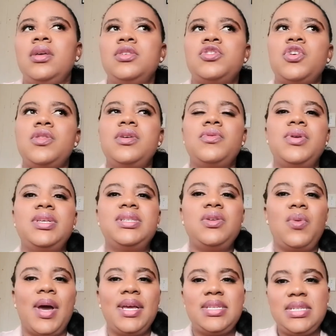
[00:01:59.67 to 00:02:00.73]
So the
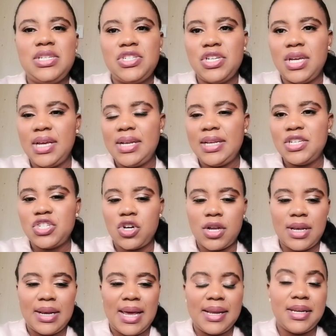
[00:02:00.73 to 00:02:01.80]
reason why teaching English
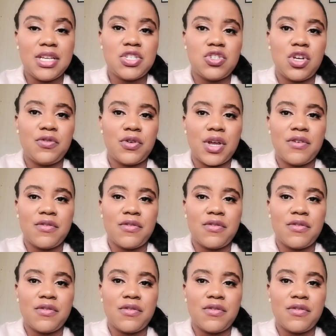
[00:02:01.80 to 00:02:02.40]
online is not for